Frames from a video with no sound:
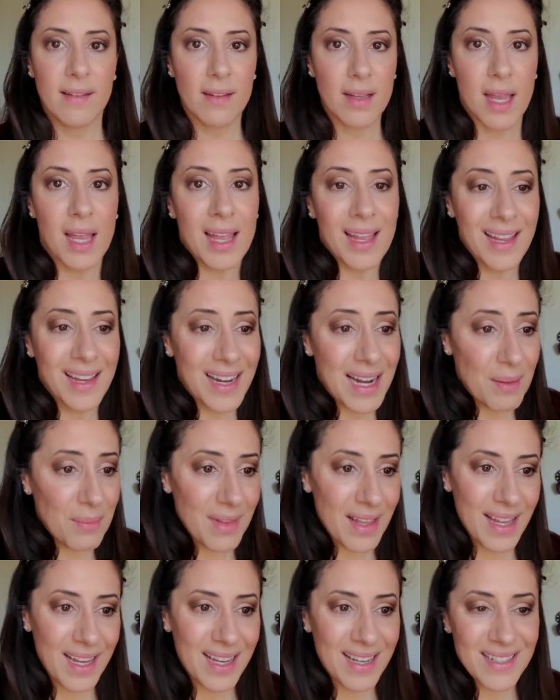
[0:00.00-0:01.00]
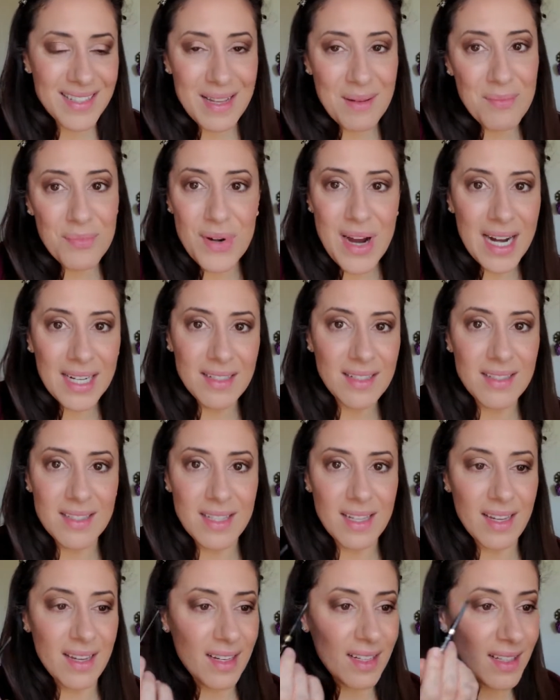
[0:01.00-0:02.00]
And I'm like, because I'm
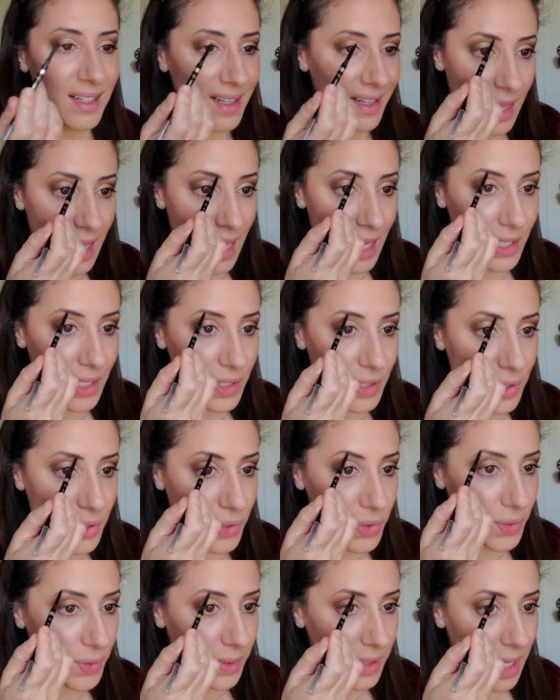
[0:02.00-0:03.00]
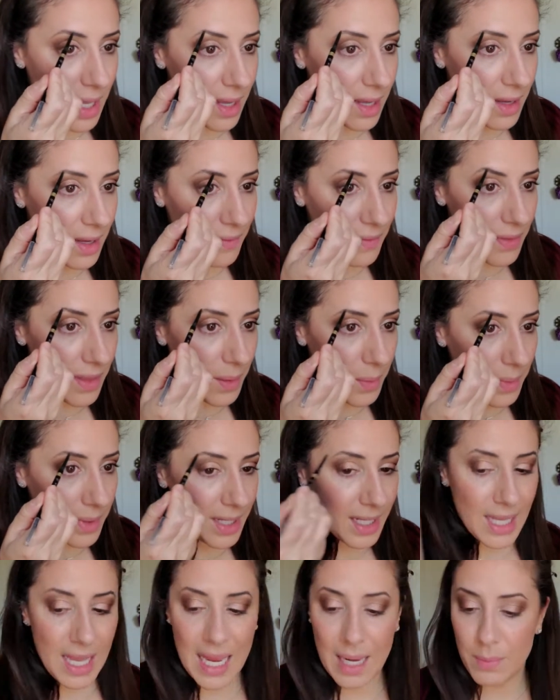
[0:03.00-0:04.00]
practicing. And true enough, then when
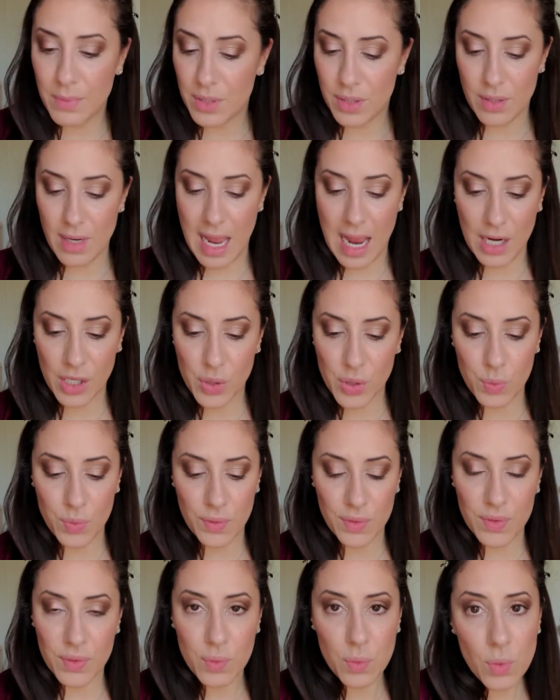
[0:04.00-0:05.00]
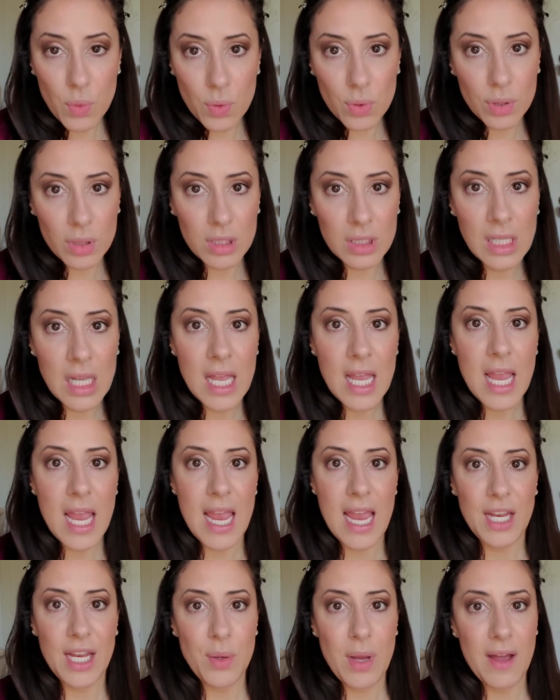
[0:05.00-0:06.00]
it came to actual school
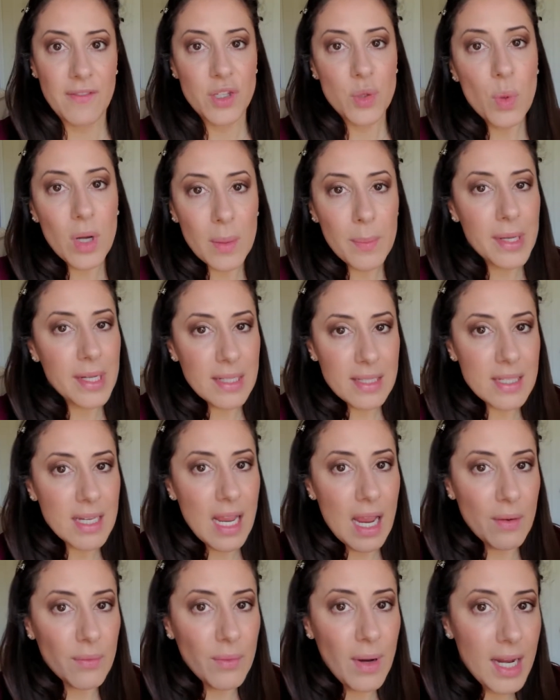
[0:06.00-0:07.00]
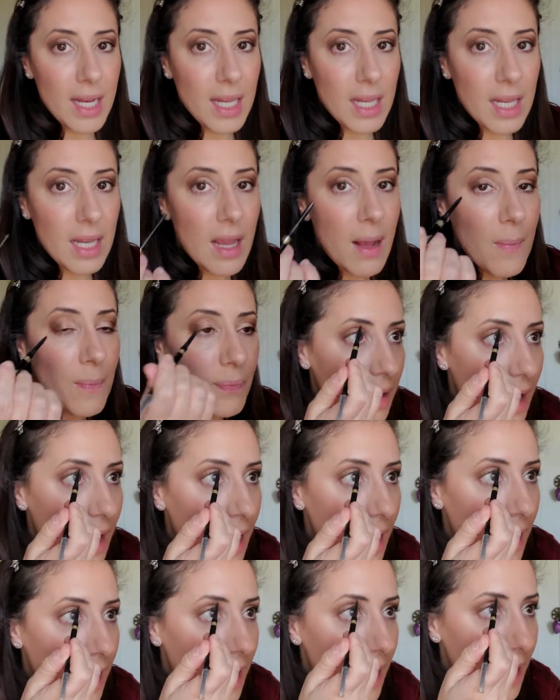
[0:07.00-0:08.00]
and you have 20 minutes to get ready,
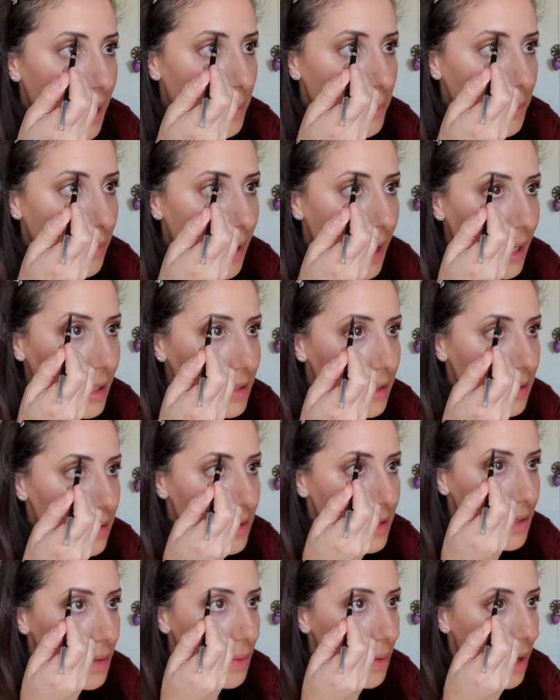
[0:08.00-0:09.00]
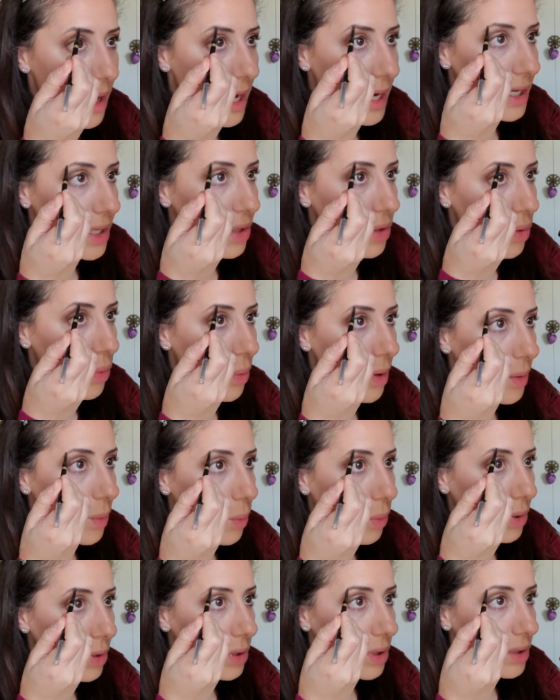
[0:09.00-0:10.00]
I had practiced, so I knew what
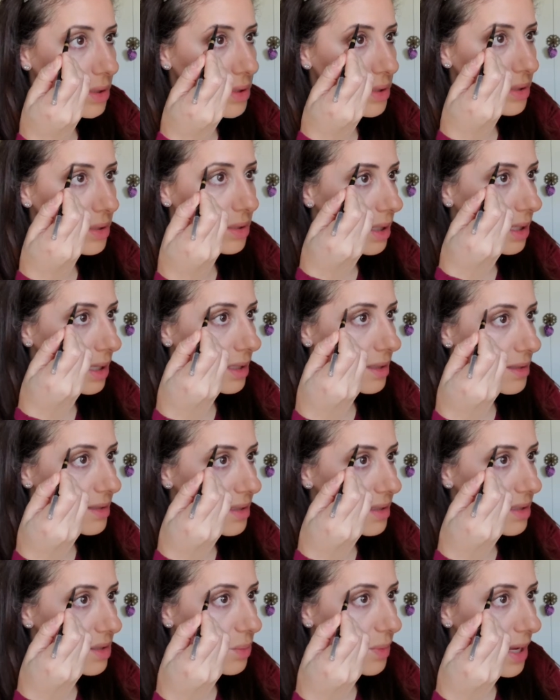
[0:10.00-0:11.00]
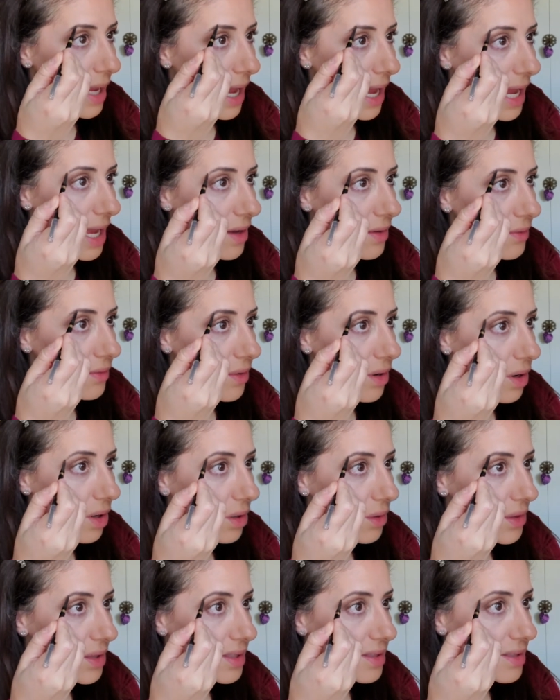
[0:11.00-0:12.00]
worked. And since we have
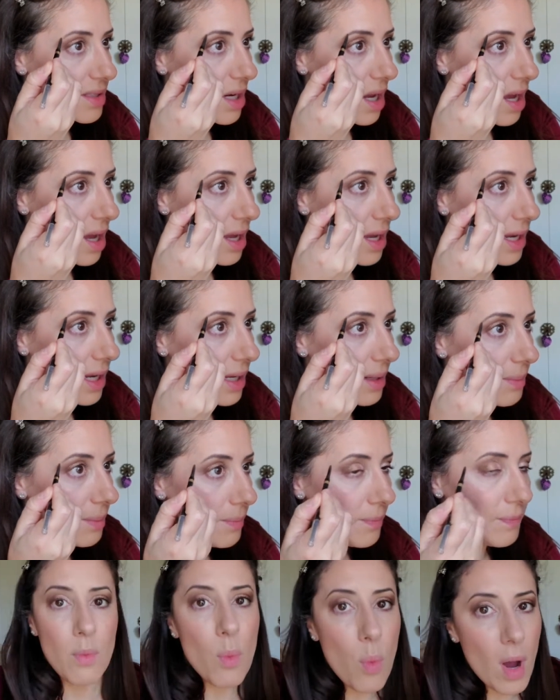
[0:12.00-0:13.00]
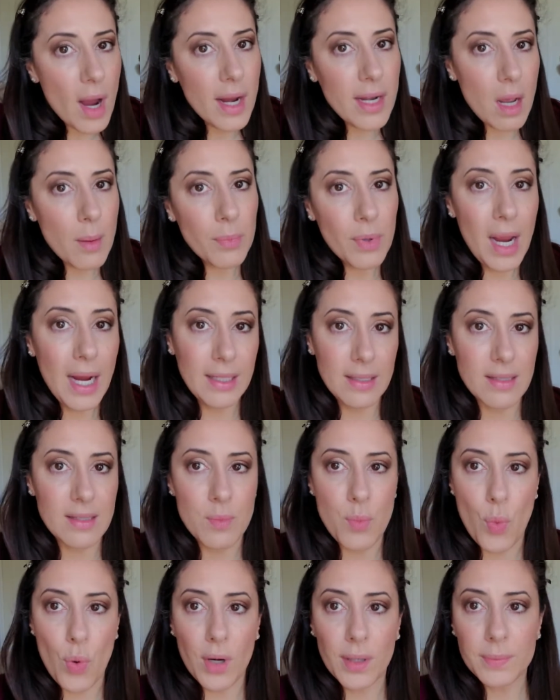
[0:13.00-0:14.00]
all this time, why not
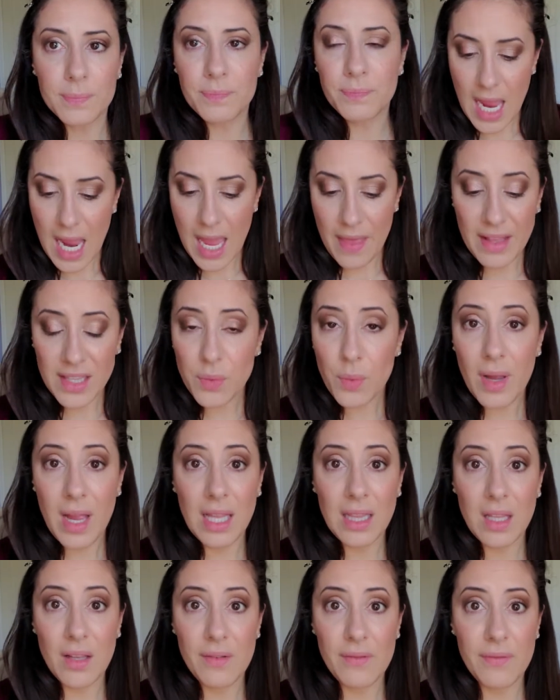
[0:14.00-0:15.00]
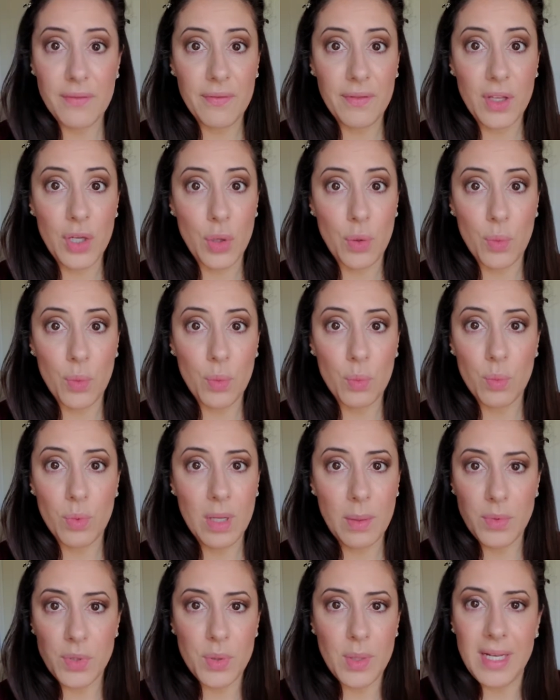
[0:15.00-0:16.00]
practice more? And that's why I love, you know, what
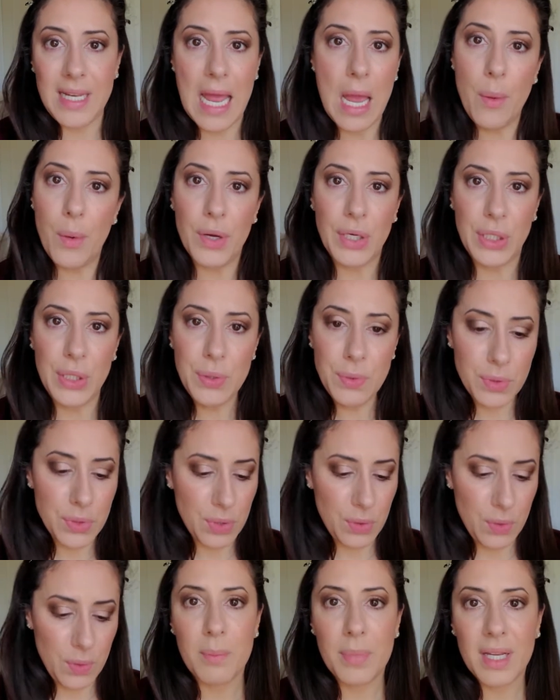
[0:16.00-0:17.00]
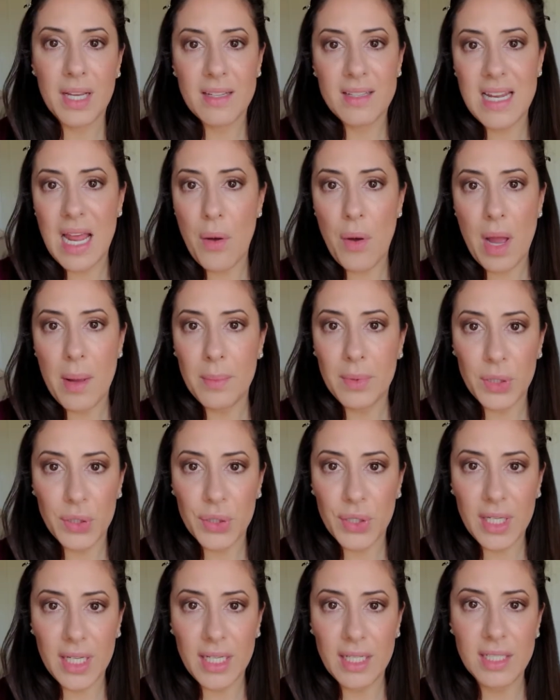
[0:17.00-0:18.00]
I'm doing now on YouTube, because now I'm
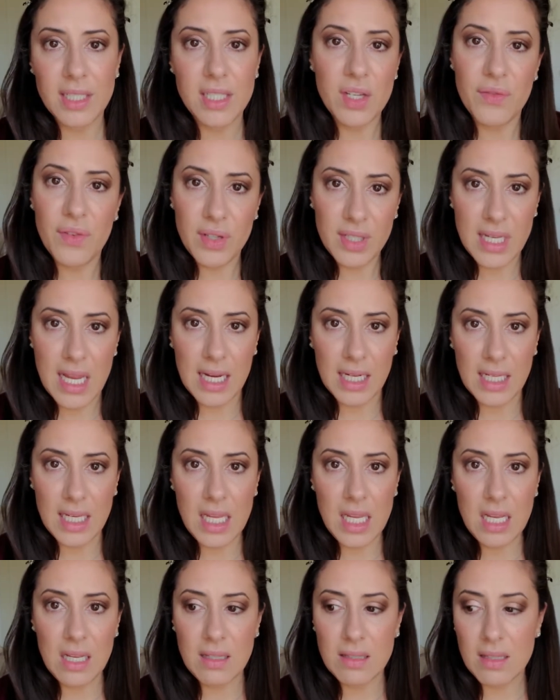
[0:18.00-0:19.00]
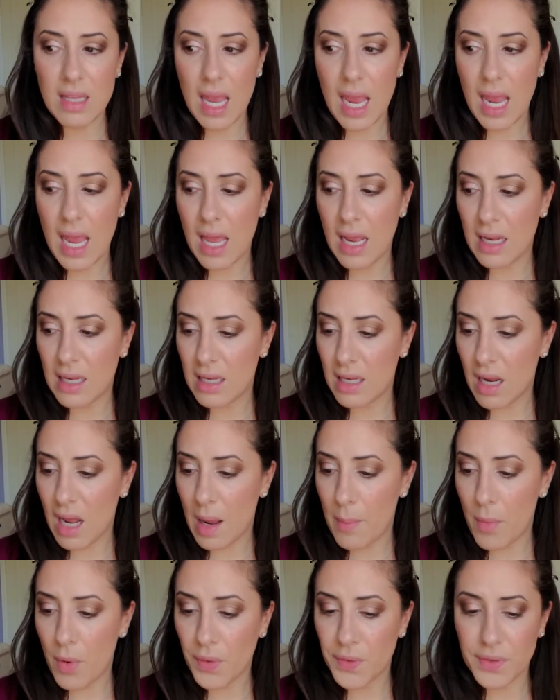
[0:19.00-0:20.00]
learning different techniques and
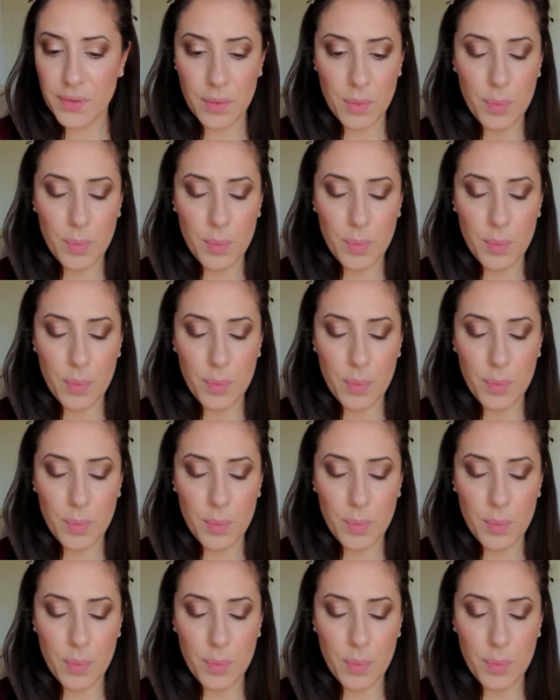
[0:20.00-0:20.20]
I'm also